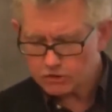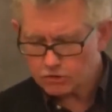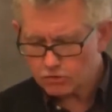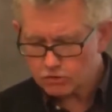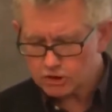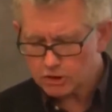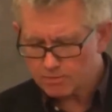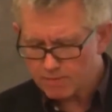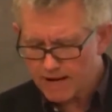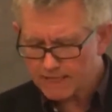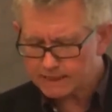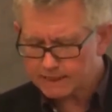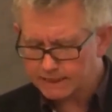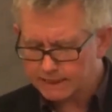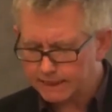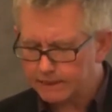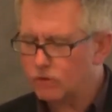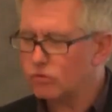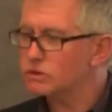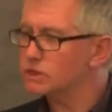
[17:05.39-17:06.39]

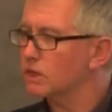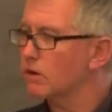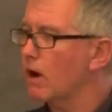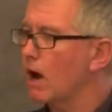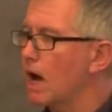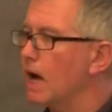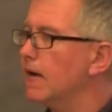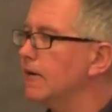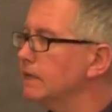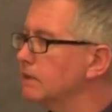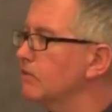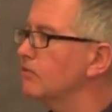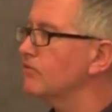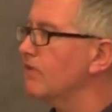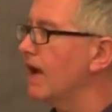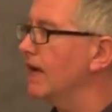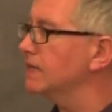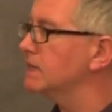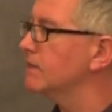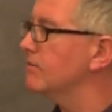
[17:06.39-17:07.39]
automatically also hide the
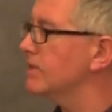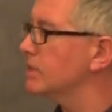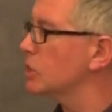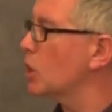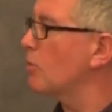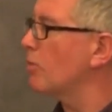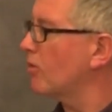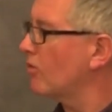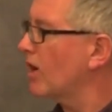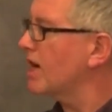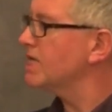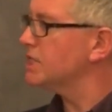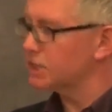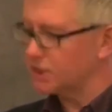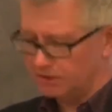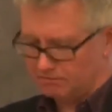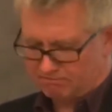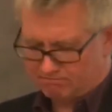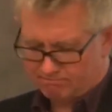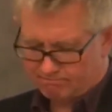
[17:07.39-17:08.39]
fact of its
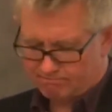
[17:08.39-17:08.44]
operation.